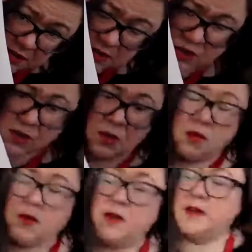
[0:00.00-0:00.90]

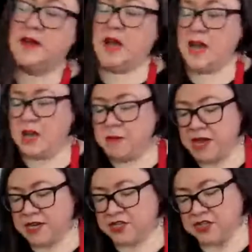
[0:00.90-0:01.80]
So I'm
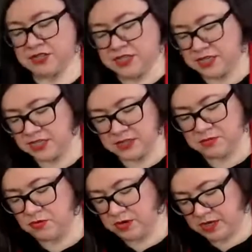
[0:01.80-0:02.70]
actually, at this
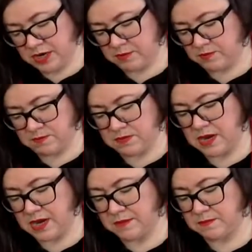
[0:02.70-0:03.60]
point, I'm
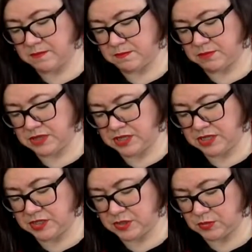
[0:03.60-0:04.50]

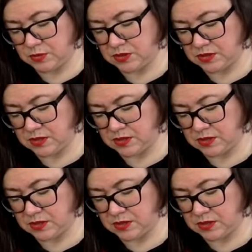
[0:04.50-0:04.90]
pleased with